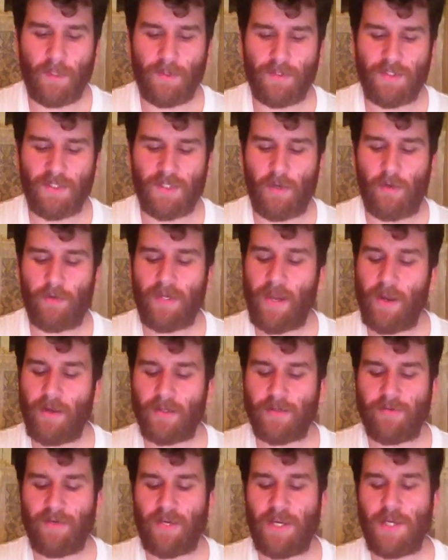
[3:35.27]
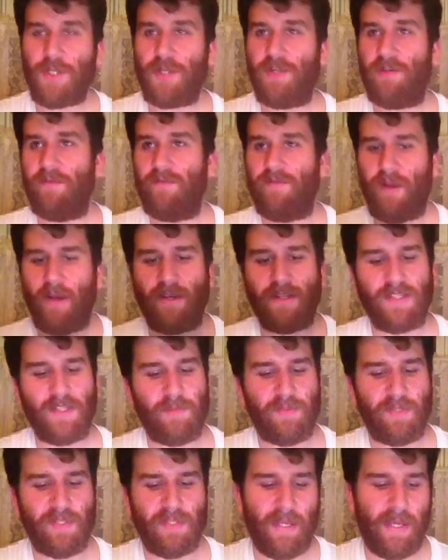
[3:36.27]
So character creation, very
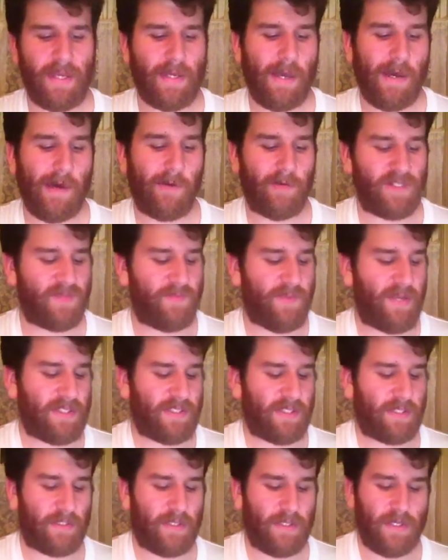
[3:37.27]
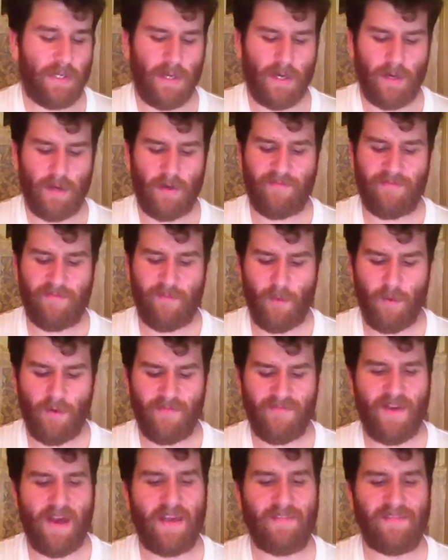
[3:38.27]
simply laid out. It's basically a 4 or
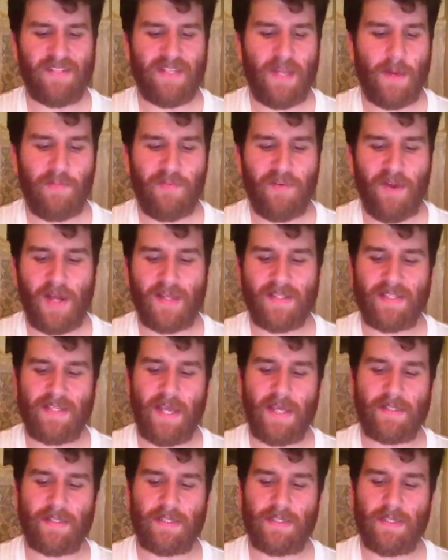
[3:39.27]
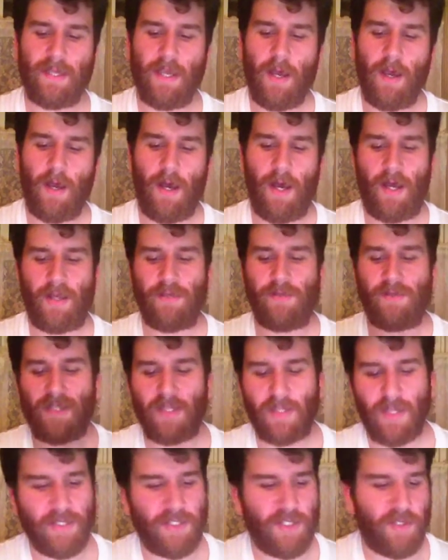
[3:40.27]
5 step process. You
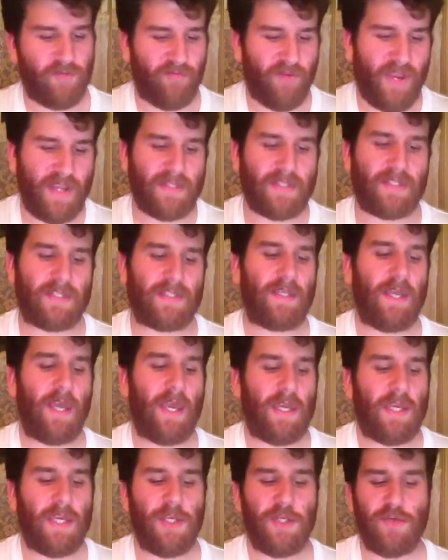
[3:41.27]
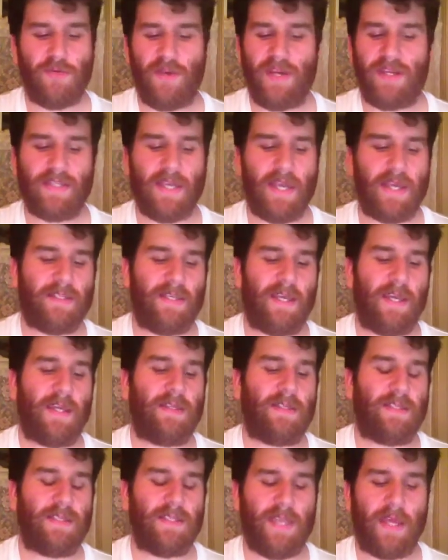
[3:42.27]
select your race. Each race has a
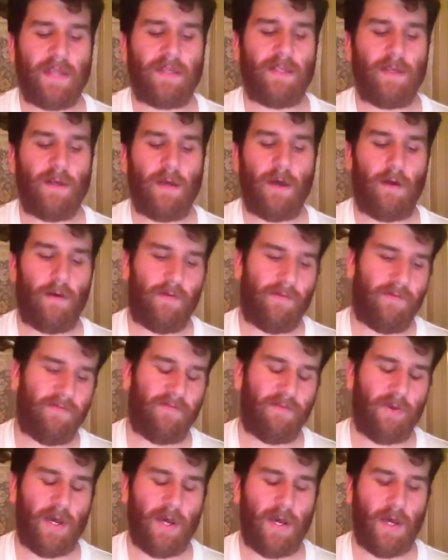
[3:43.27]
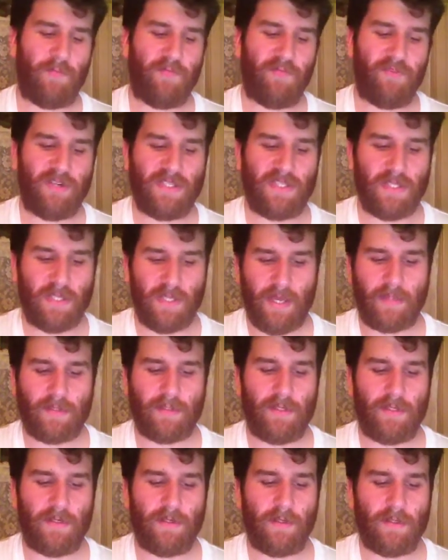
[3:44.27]
set of
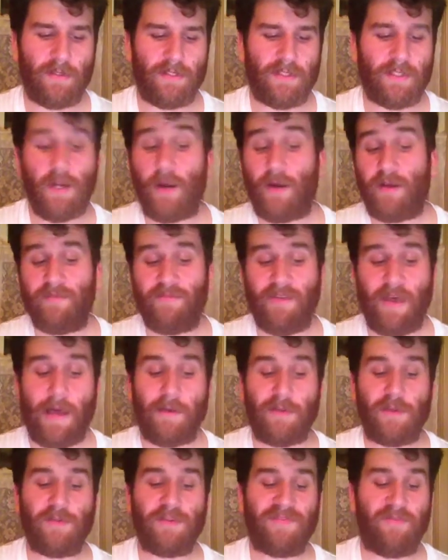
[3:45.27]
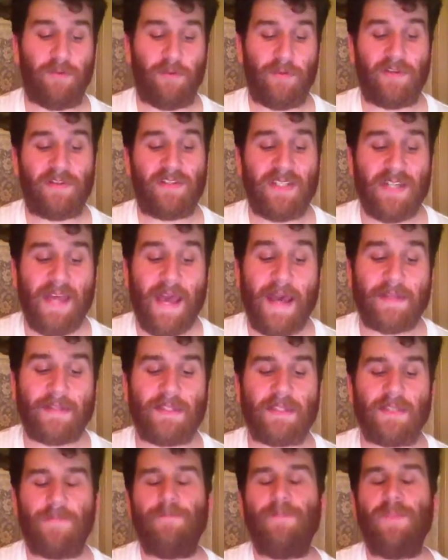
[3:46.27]
pre-selected starting values for their
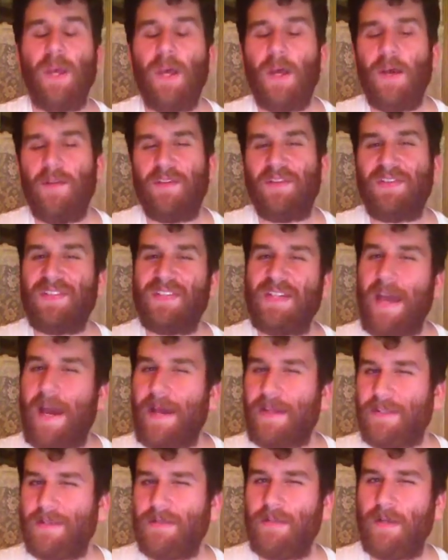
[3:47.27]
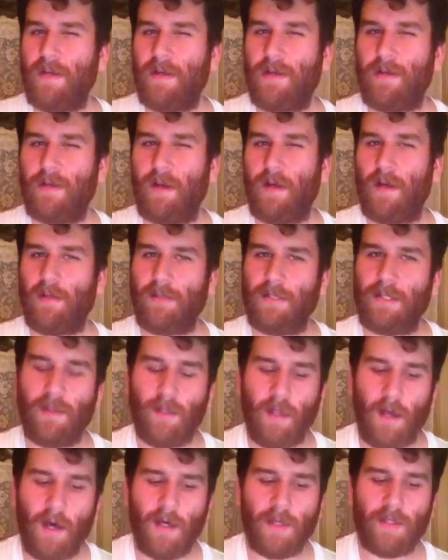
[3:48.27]
stats. The stats are done a
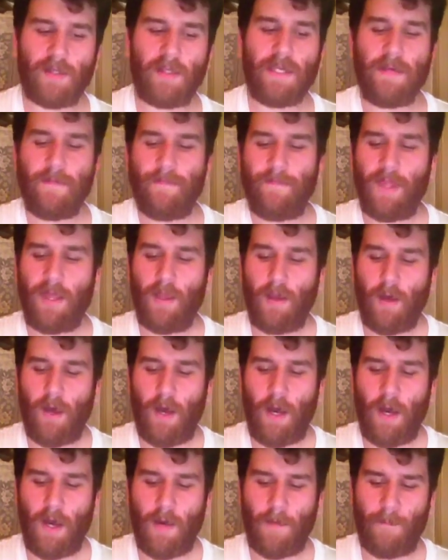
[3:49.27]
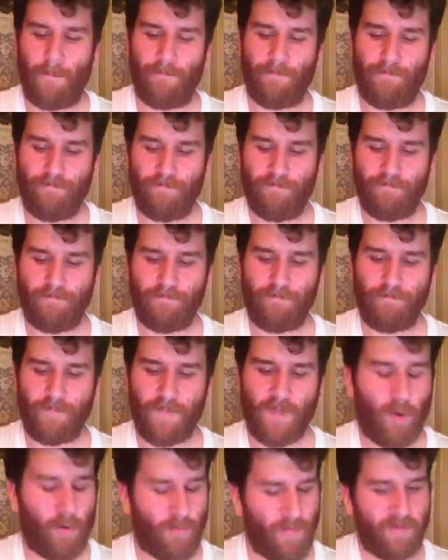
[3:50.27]
little oddly,
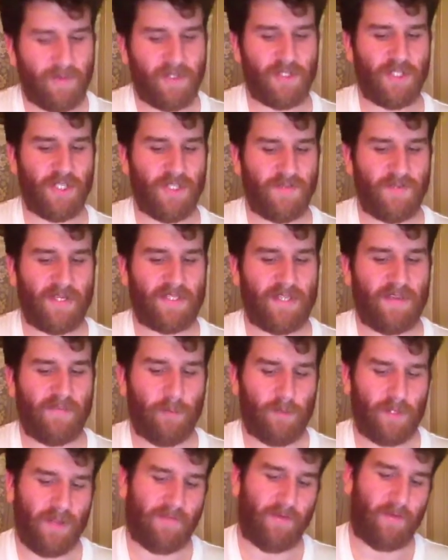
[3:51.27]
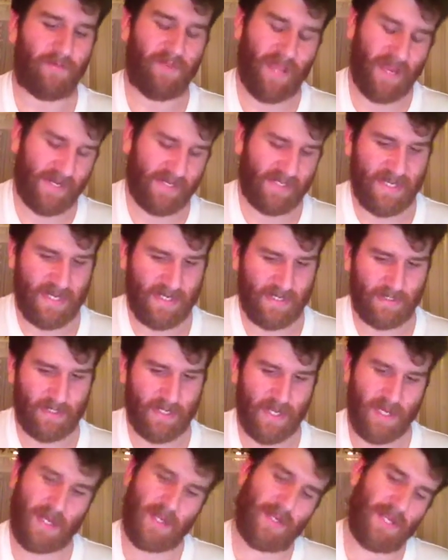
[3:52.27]
or maybe it's just because I've only ever played
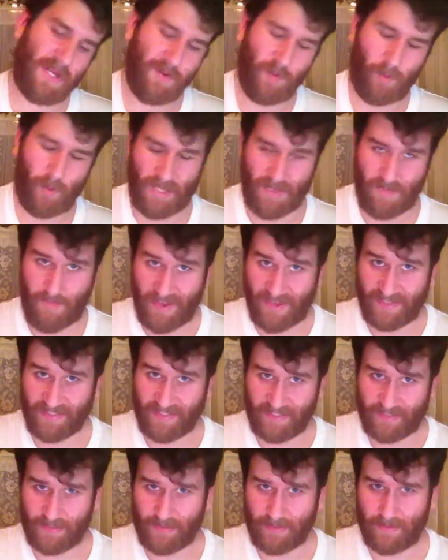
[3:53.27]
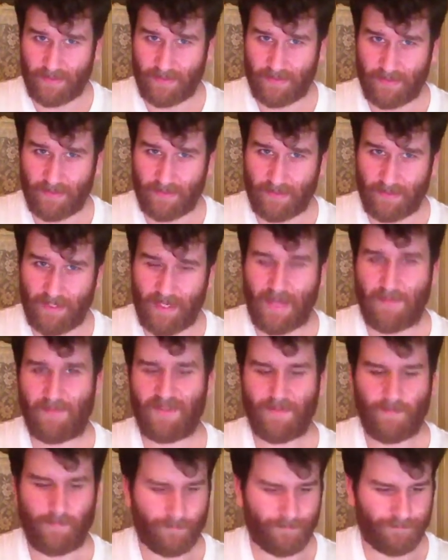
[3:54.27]
D&D, D20 based
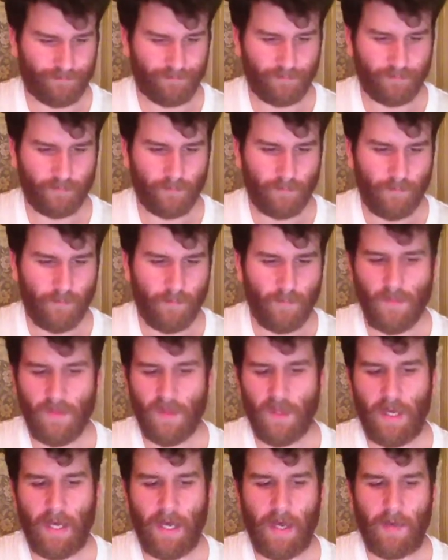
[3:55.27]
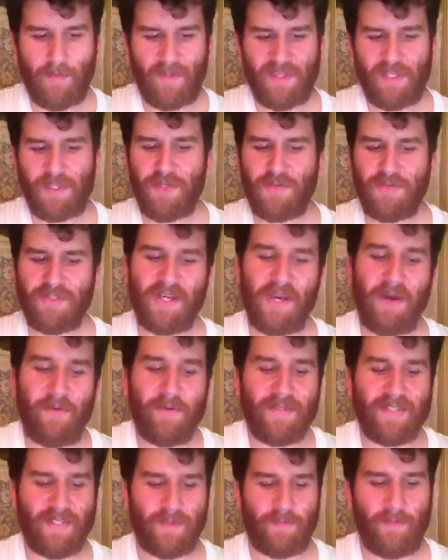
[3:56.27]
games. But they chose to go
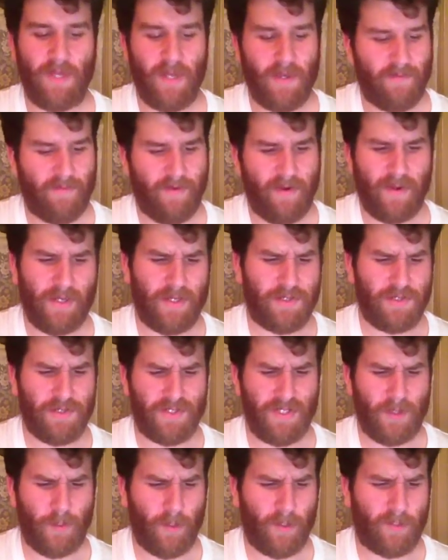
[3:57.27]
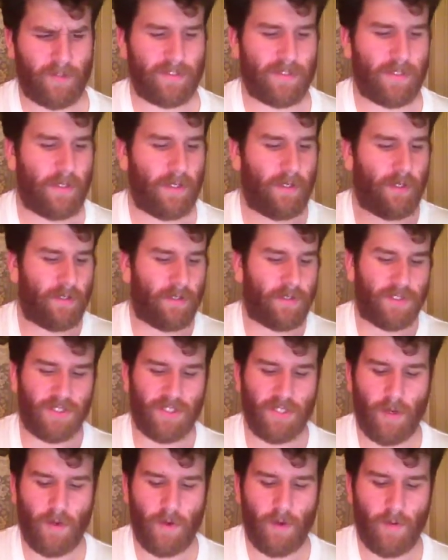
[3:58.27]
with some very interesting words.
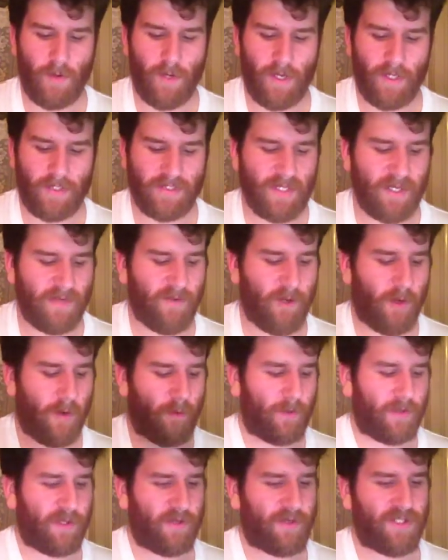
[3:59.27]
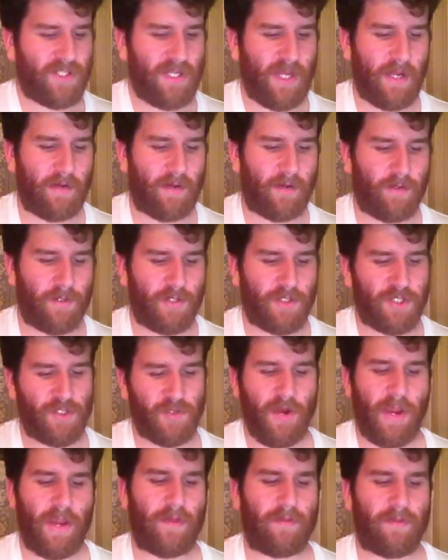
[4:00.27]
So instead of going with your standard
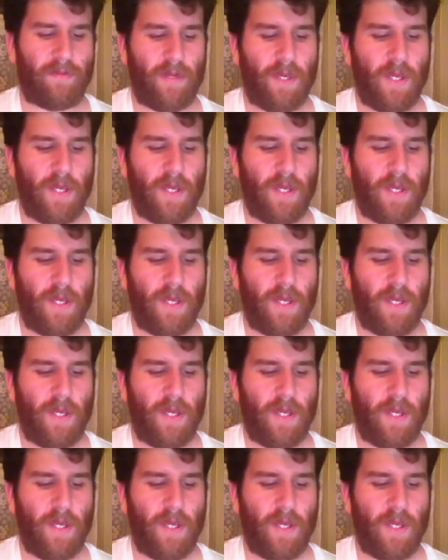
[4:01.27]
strength,